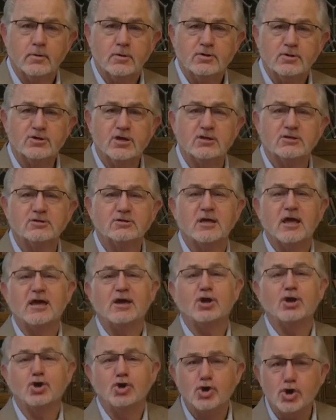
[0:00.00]
Since they
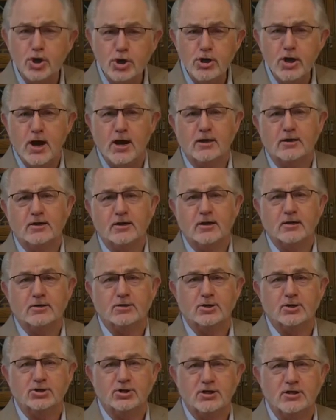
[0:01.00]
could not get
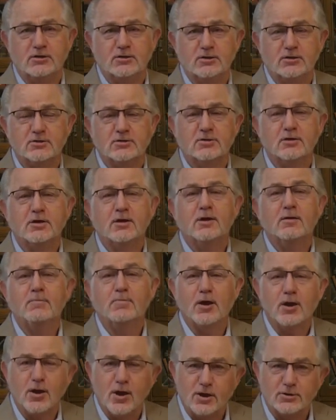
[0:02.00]
to Jesus
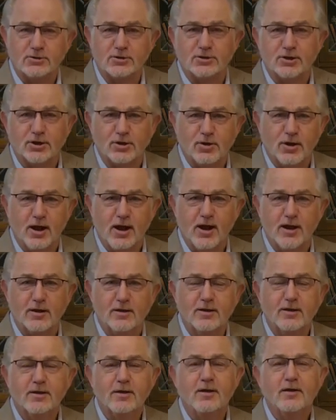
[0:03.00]
because of the crowd,